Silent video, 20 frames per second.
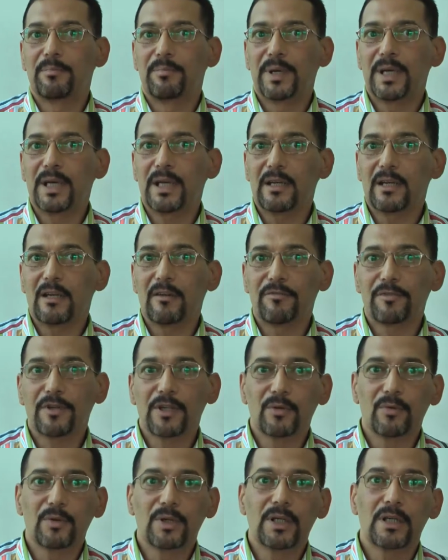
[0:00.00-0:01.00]
pain
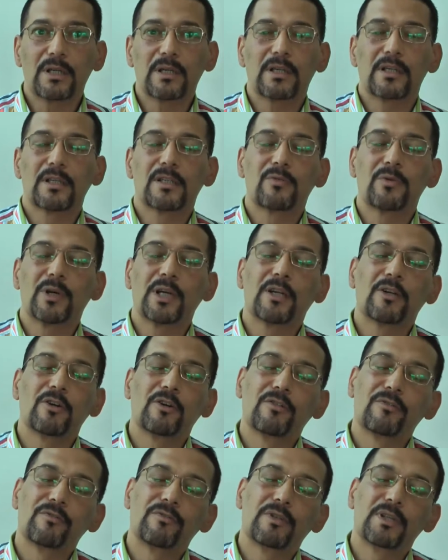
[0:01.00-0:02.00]
everywhere is one
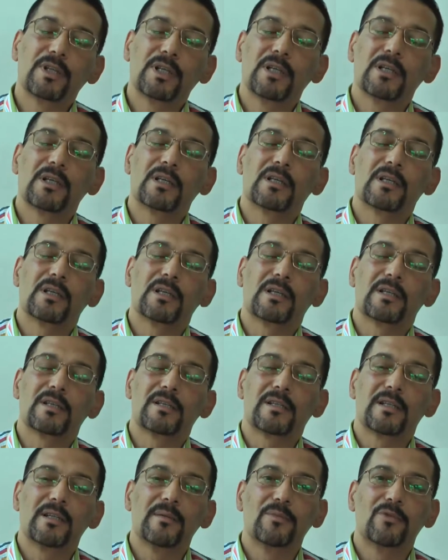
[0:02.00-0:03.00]
of the
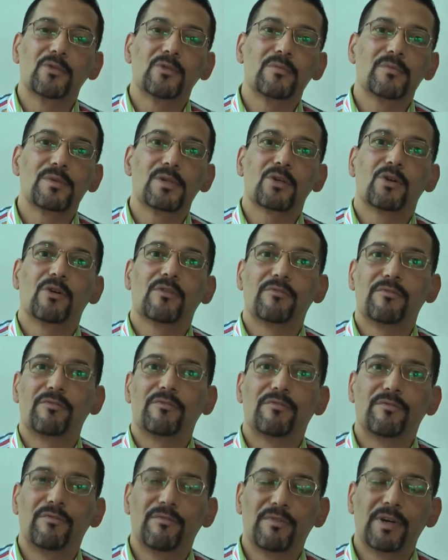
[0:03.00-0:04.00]
symptoms of
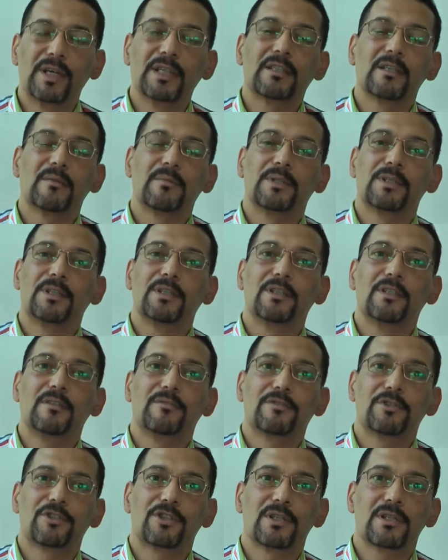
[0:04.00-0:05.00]
vitamin D
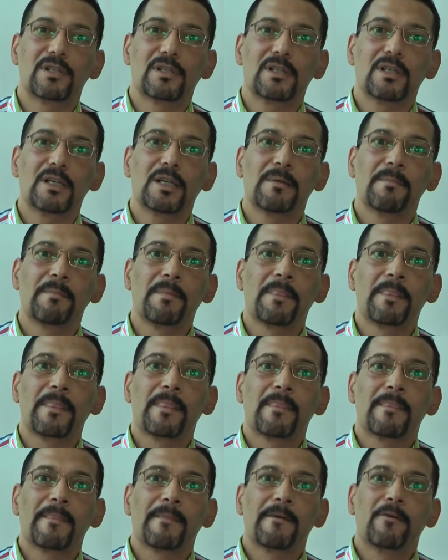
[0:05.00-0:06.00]
deficiency.
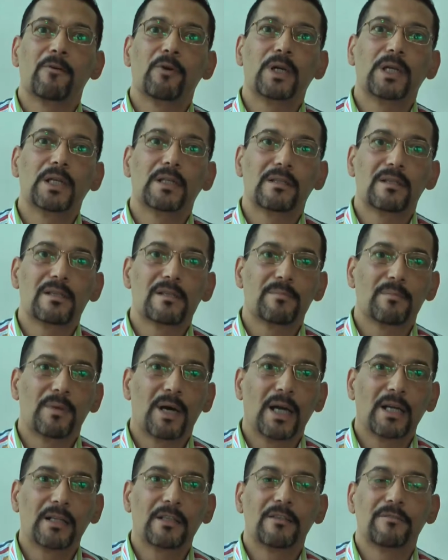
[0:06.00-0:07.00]
When it is
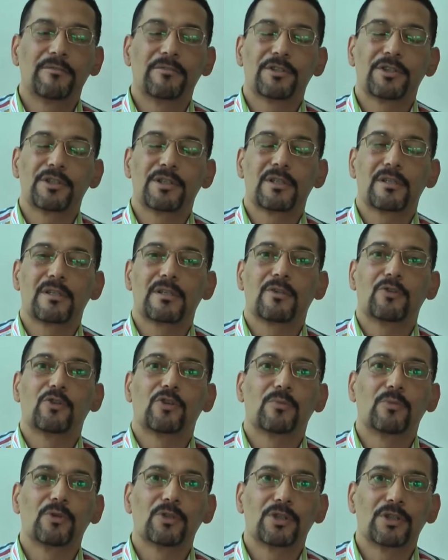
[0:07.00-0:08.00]
mild deficiency or
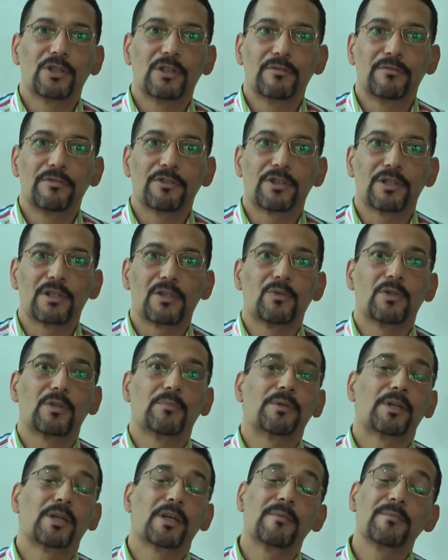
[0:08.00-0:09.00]
moderate deficiency, when it
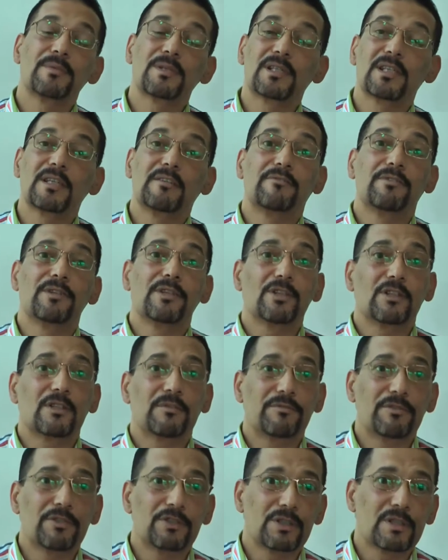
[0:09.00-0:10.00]
becomes severe
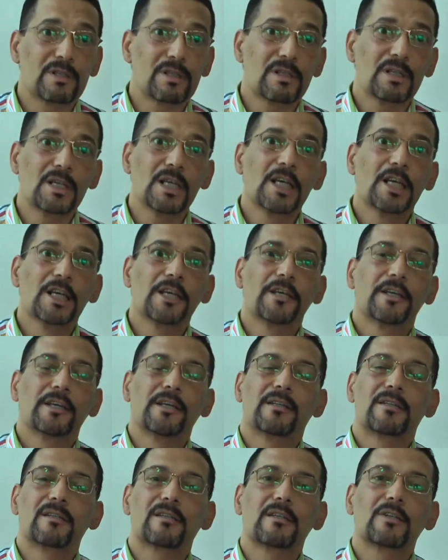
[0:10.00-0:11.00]
deficiency,
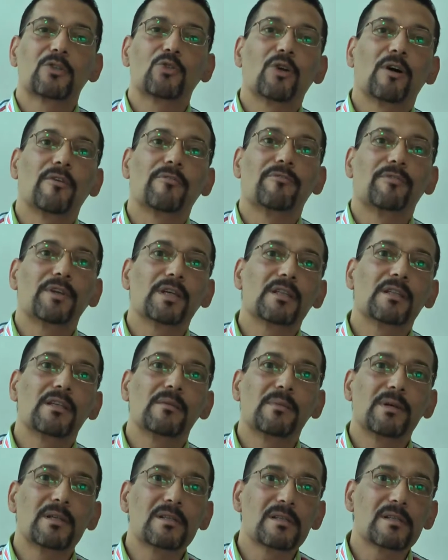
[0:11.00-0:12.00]
it starts to affect the
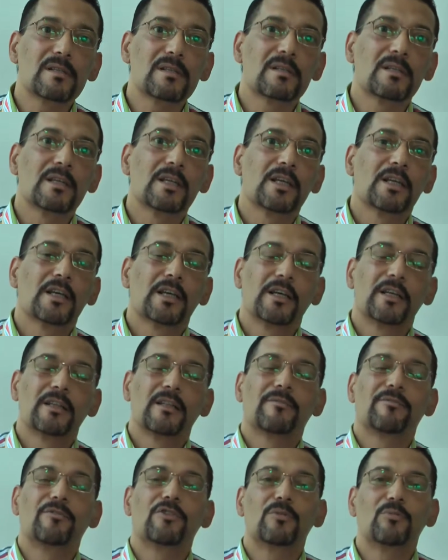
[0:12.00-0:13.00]
muscles in
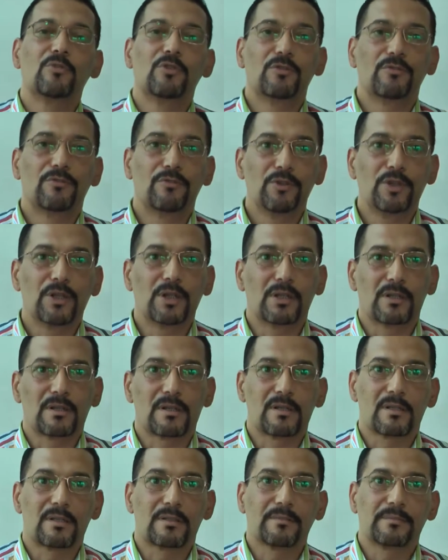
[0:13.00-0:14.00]
the form of
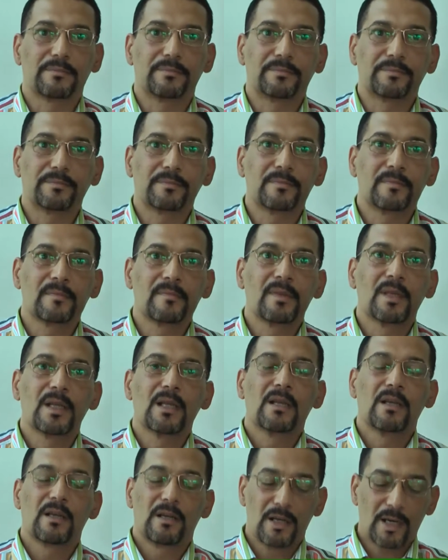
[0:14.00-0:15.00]
weakness.
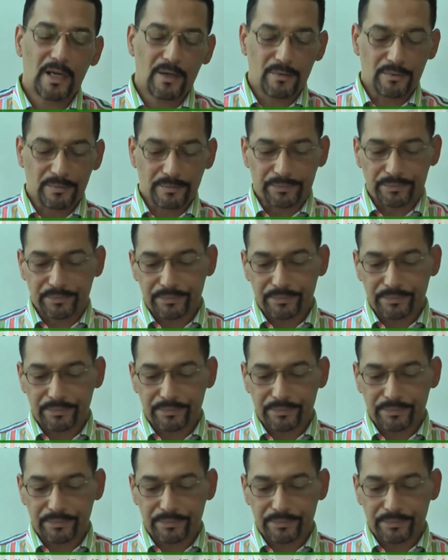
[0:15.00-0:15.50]
Now,